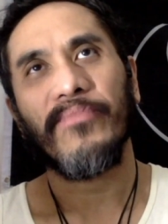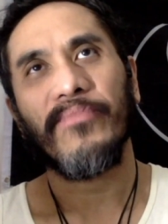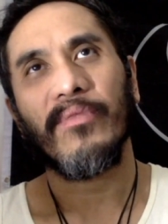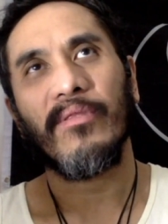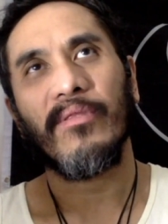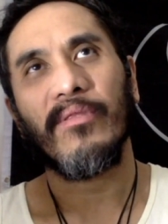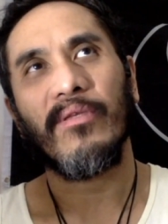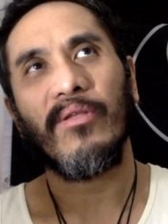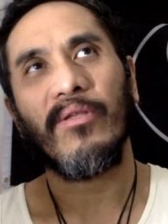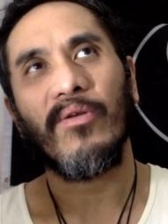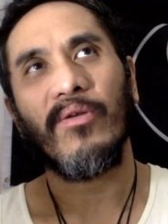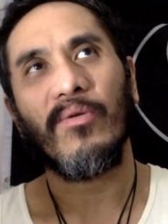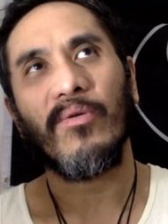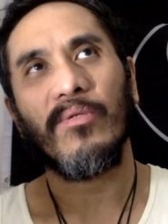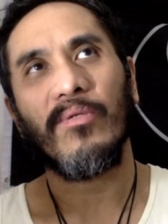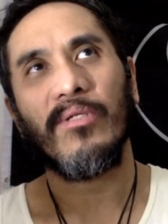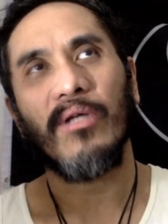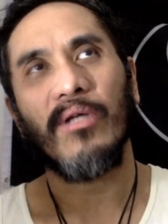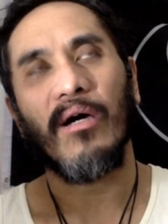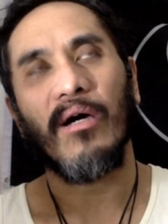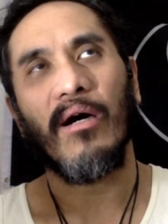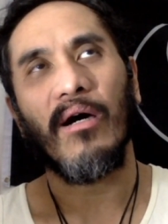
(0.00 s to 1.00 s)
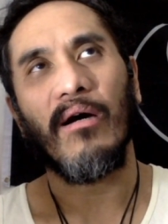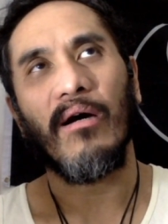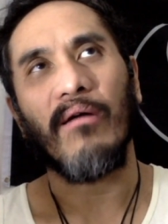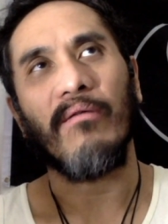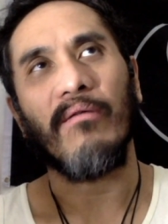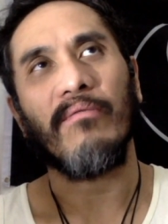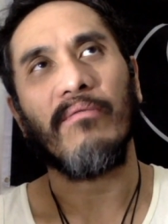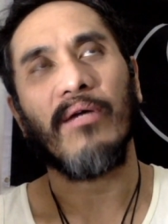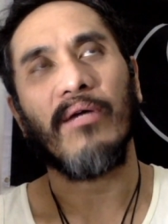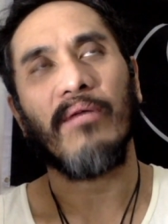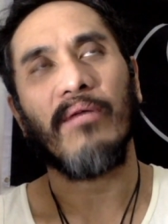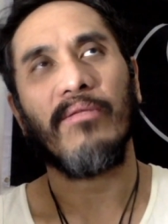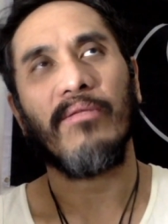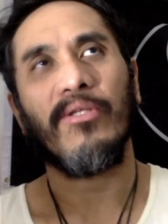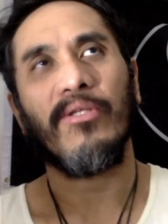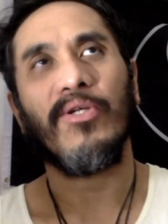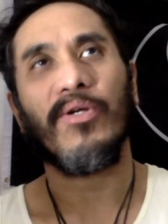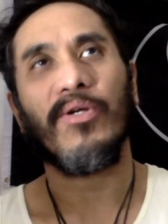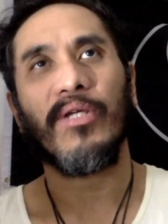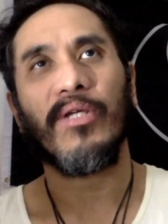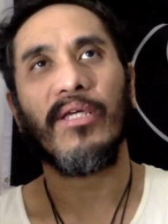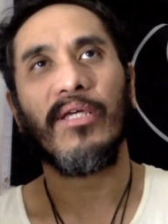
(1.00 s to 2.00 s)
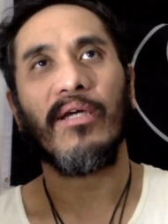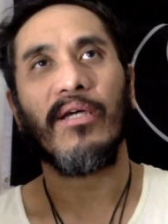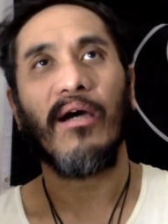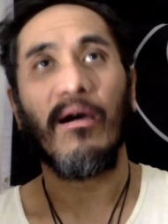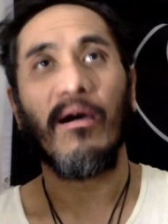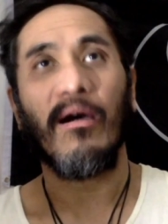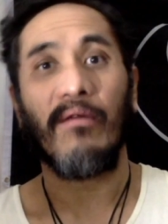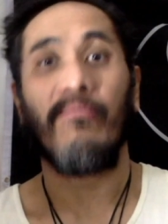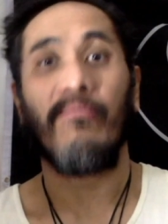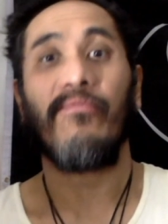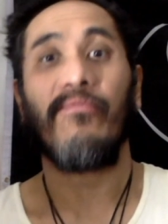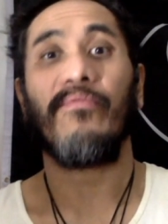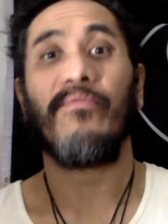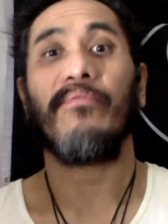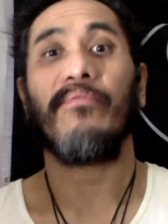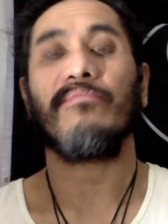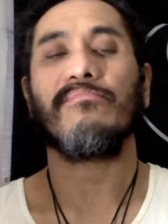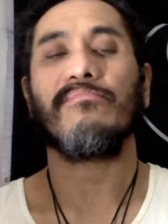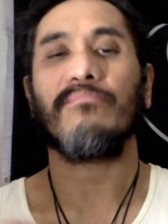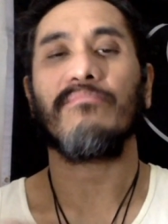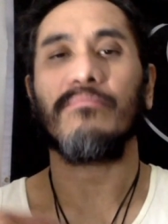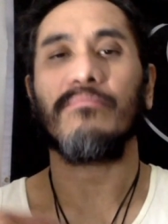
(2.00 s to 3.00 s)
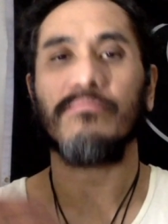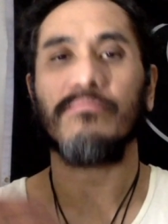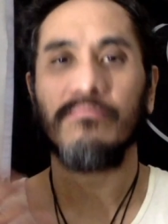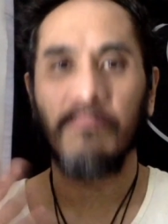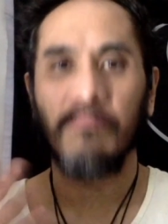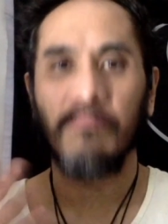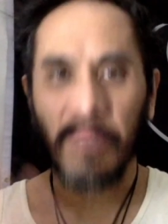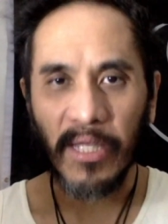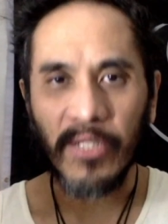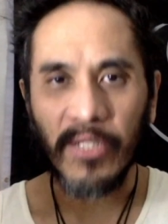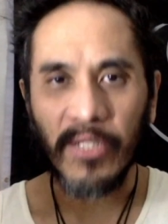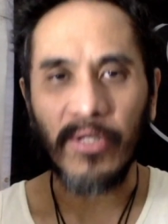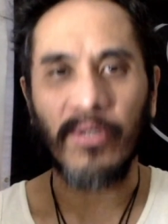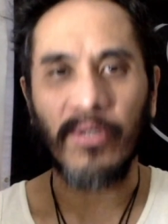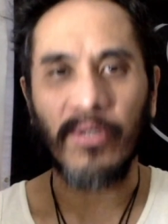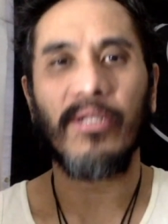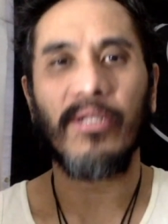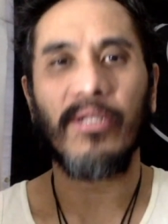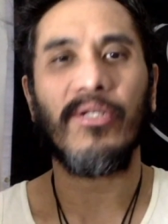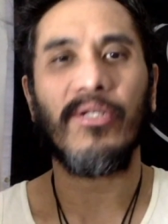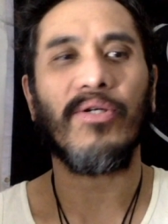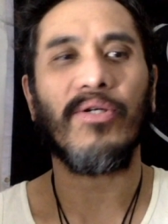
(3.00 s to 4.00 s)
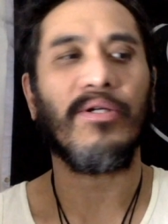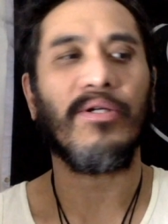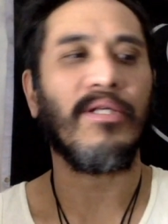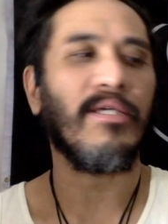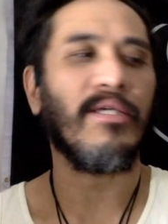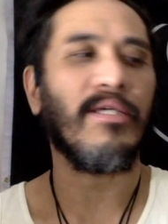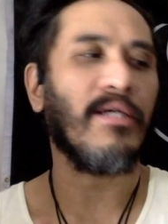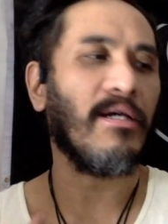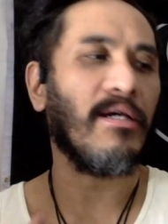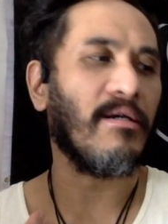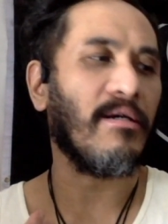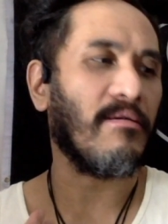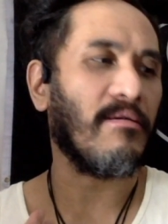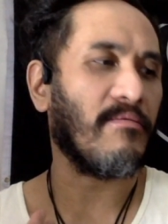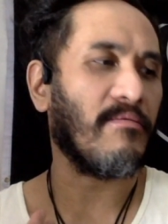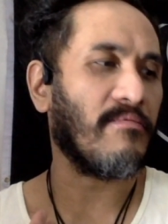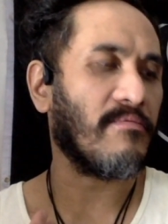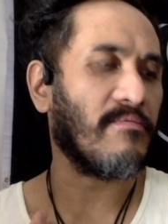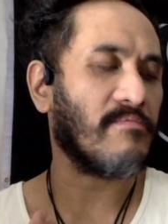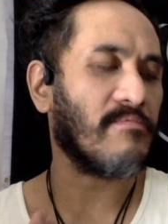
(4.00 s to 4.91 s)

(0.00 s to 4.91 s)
the nodes uh, uh, the journey of pleasure, the journey of